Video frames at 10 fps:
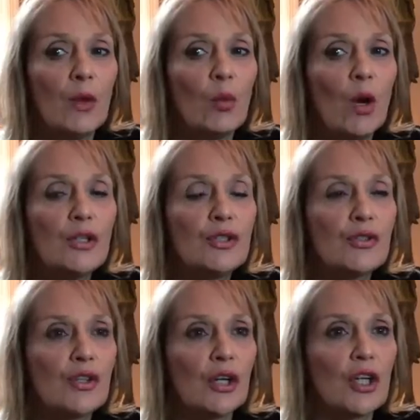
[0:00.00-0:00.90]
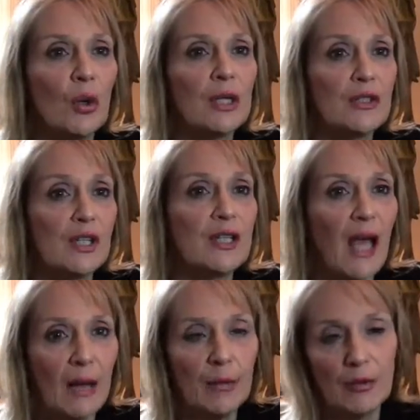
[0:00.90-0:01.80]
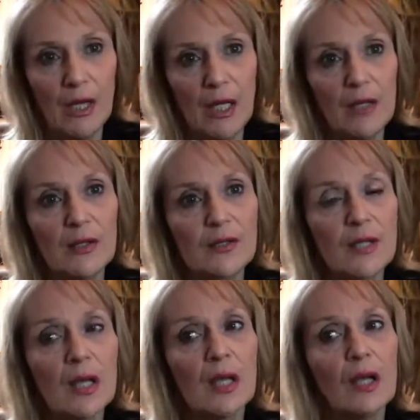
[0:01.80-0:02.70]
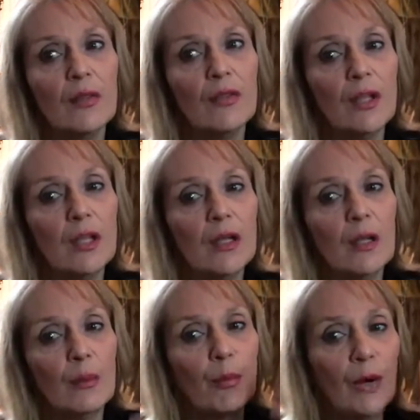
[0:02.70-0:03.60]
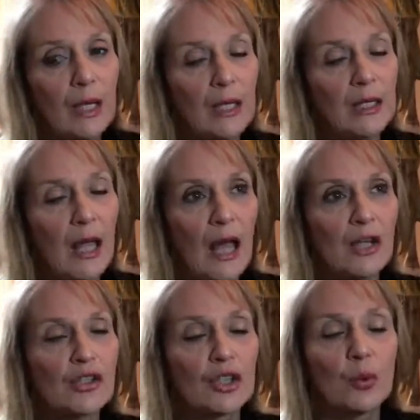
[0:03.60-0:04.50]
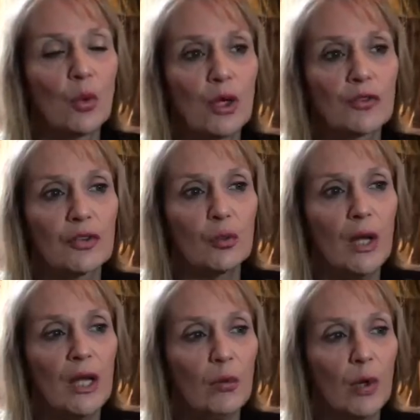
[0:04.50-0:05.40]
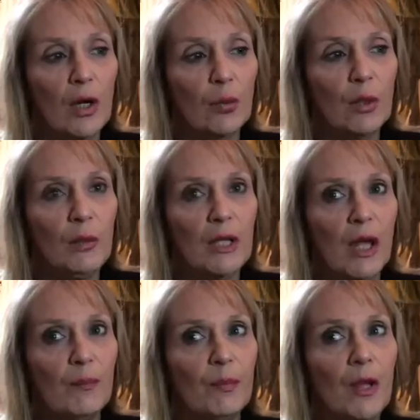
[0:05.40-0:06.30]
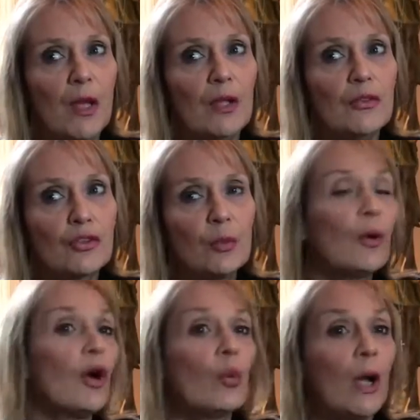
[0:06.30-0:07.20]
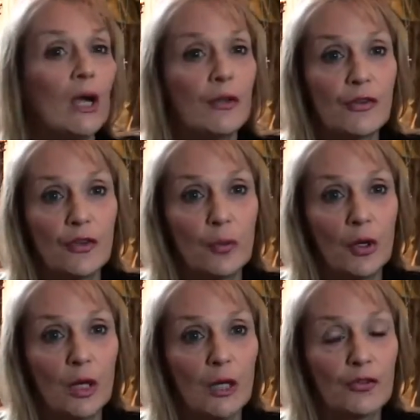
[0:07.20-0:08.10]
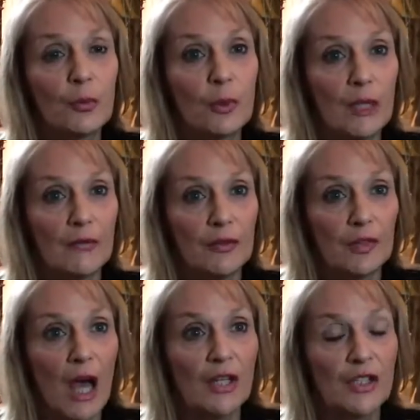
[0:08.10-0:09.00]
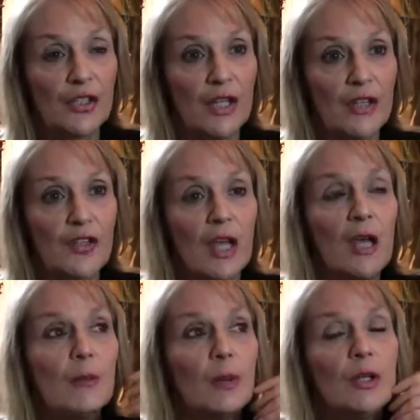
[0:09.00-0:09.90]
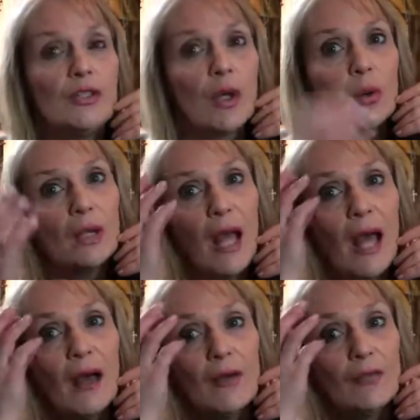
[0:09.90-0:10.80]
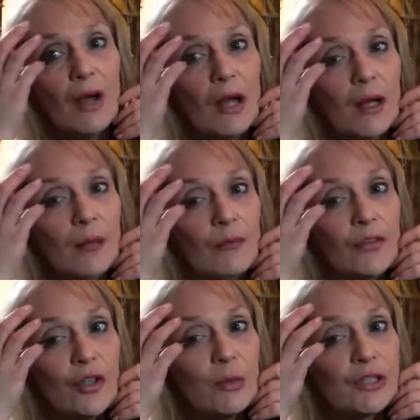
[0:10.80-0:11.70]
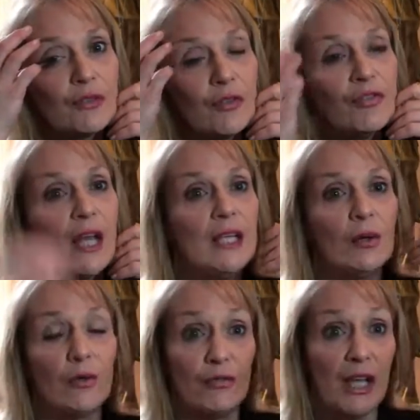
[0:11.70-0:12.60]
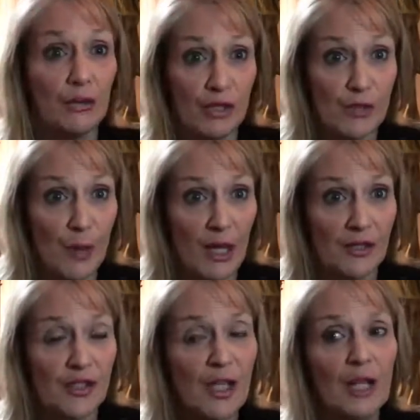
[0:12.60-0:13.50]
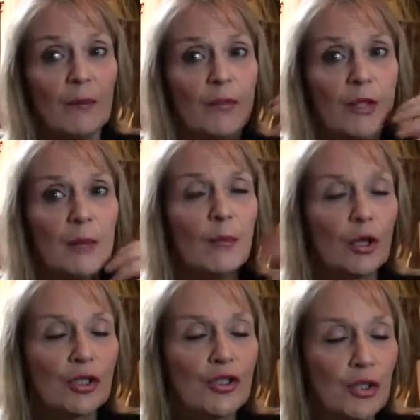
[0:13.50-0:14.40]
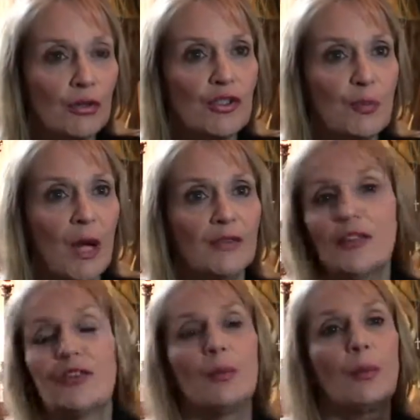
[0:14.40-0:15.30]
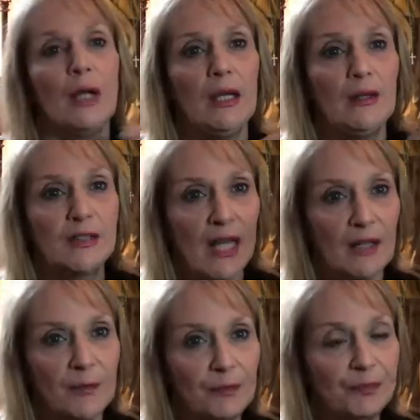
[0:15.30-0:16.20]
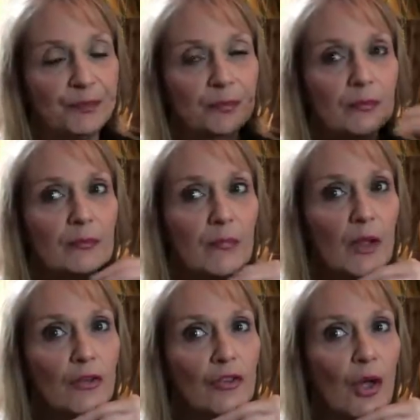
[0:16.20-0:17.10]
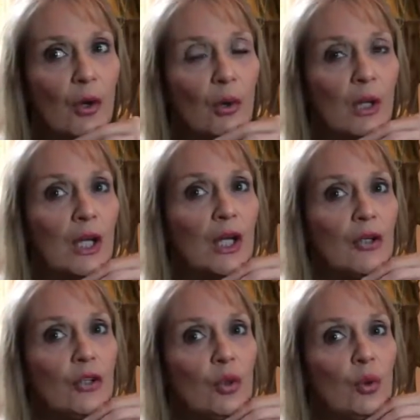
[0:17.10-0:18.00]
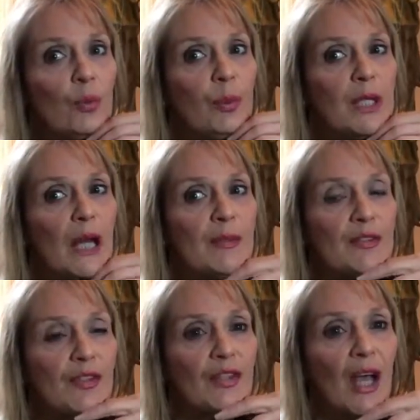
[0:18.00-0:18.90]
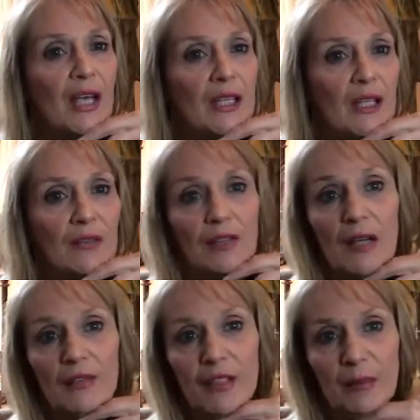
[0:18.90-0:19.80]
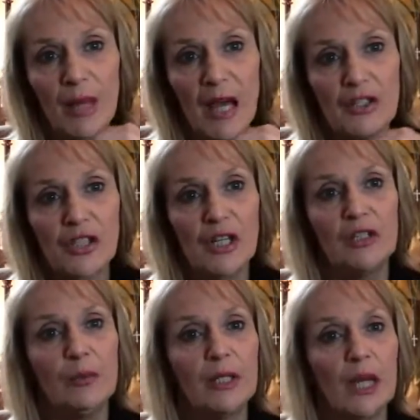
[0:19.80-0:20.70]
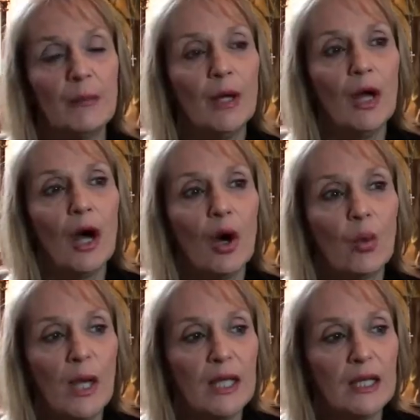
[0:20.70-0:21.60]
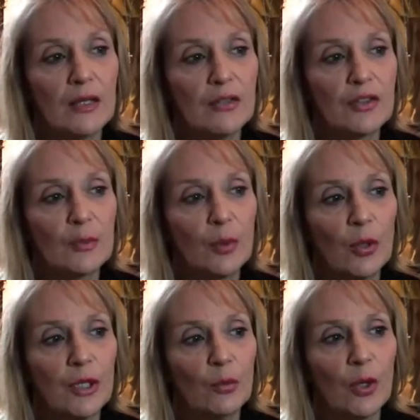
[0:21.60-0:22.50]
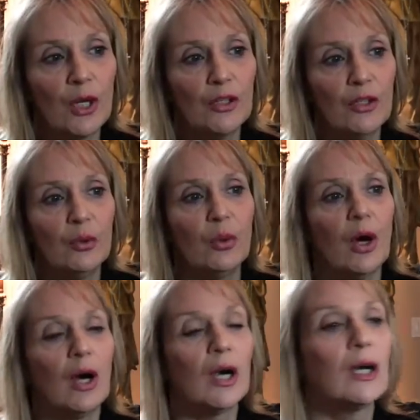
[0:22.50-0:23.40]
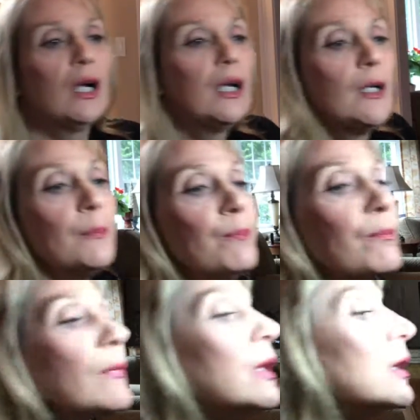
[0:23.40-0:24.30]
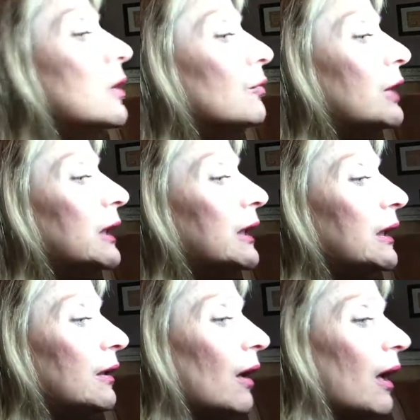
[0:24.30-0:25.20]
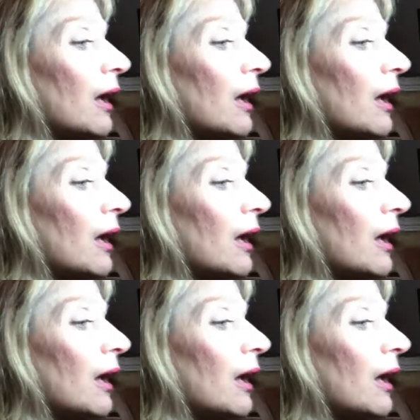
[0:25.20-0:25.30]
Once you start going into gamma rays, the brain actually works in a way where we become super aware and super in a super level of consciousness, but we don't have so much of the flight or fight response. The emergency responses in the brain settle. So you become a society of love and compassion. You become awakened to the point where you are really